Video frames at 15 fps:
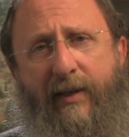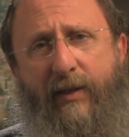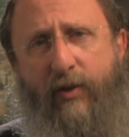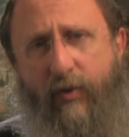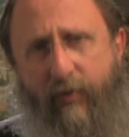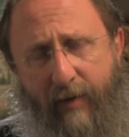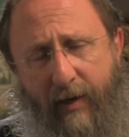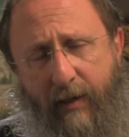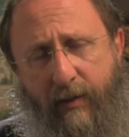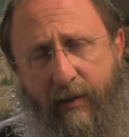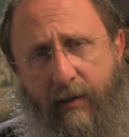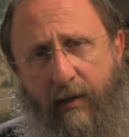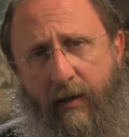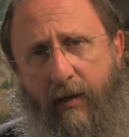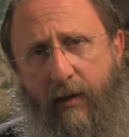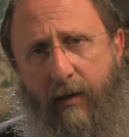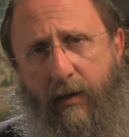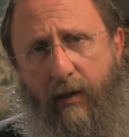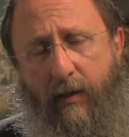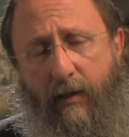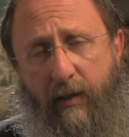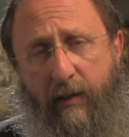extract
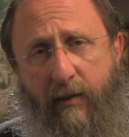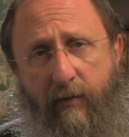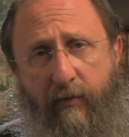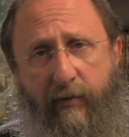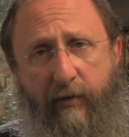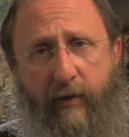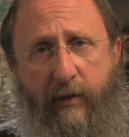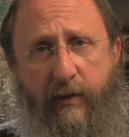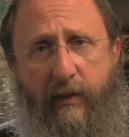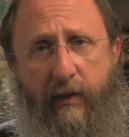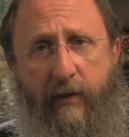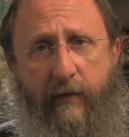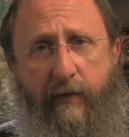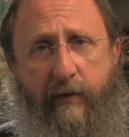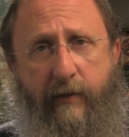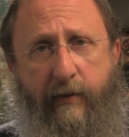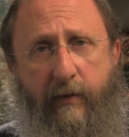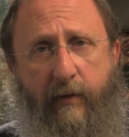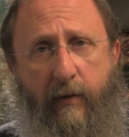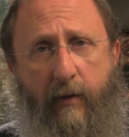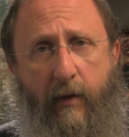a lesson for ourselves.